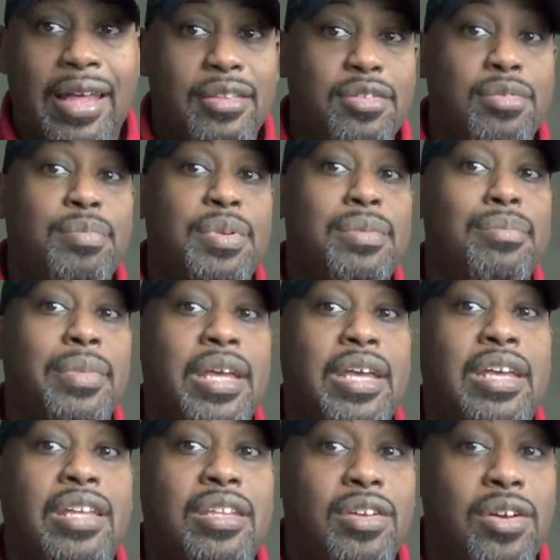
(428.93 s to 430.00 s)
to be
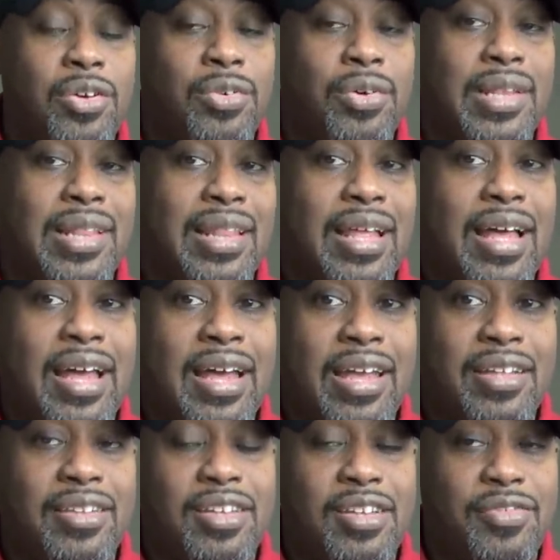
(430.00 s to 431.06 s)
made
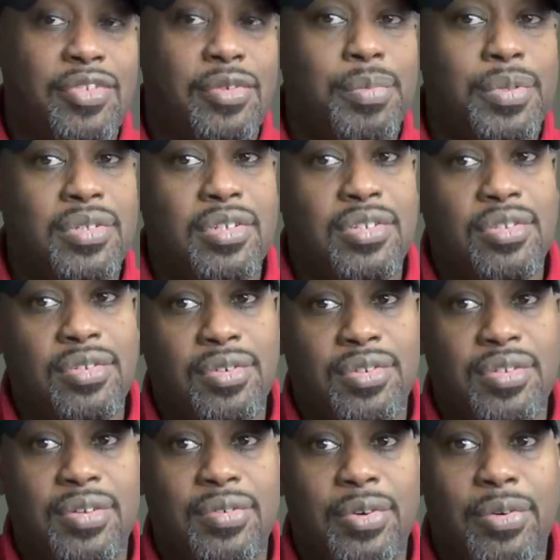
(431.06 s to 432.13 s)
online if you position
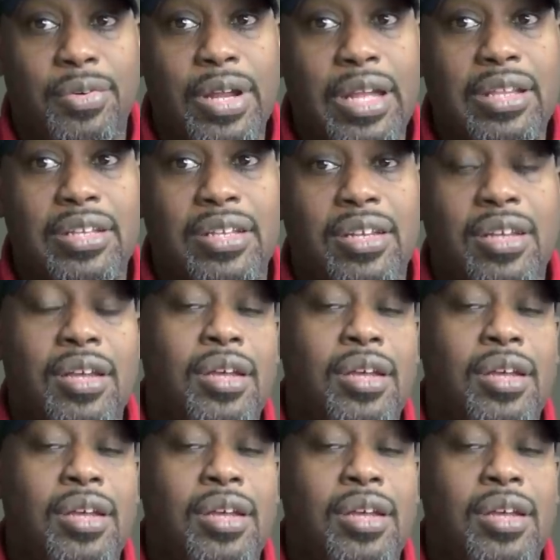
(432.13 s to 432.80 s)
yourself correctly.